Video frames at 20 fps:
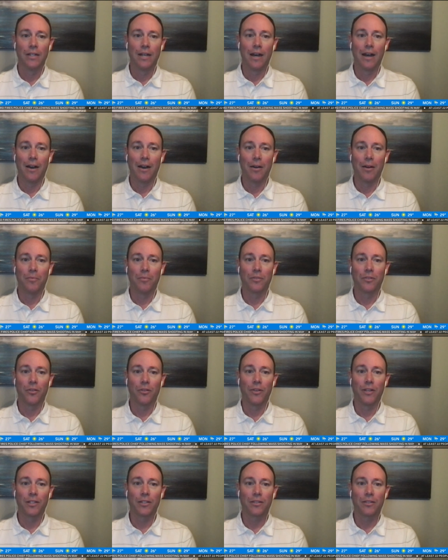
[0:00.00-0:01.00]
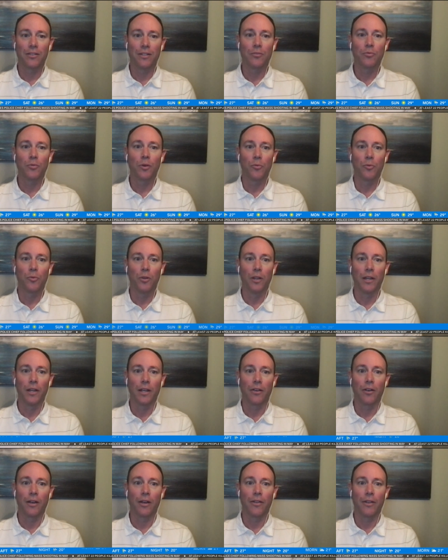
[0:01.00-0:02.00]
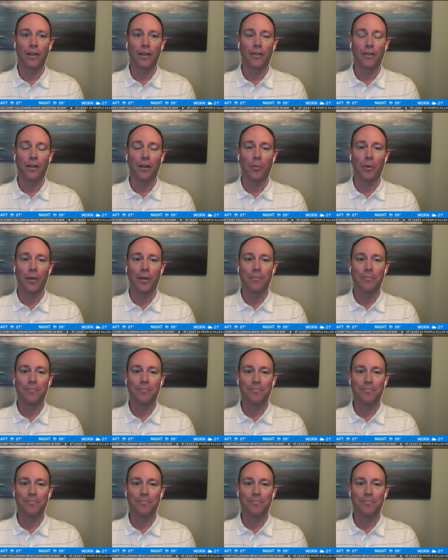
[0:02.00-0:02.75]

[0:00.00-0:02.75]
Um, so this, this one will linger, I think, a little bit.